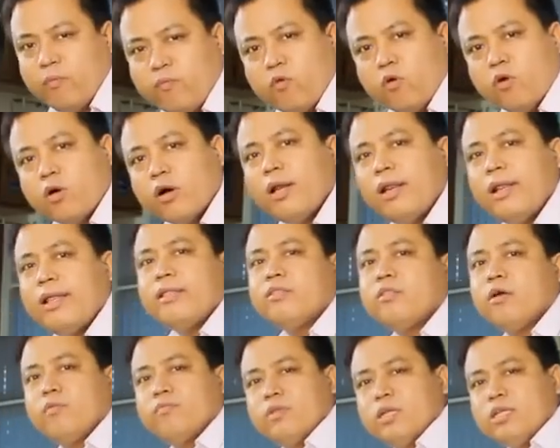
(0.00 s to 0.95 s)
focal length
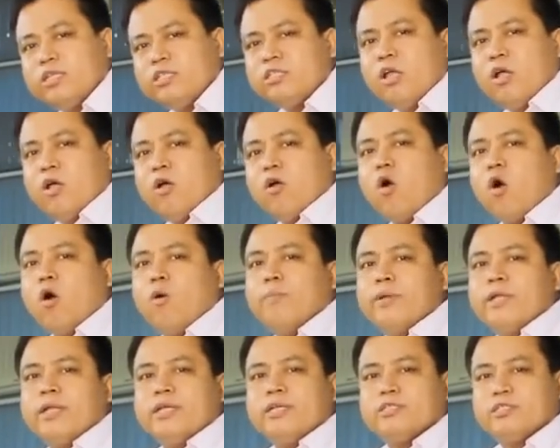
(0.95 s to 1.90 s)
of this
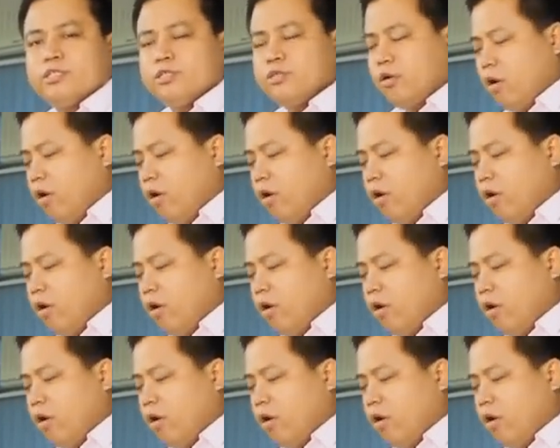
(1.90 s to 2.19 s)
combination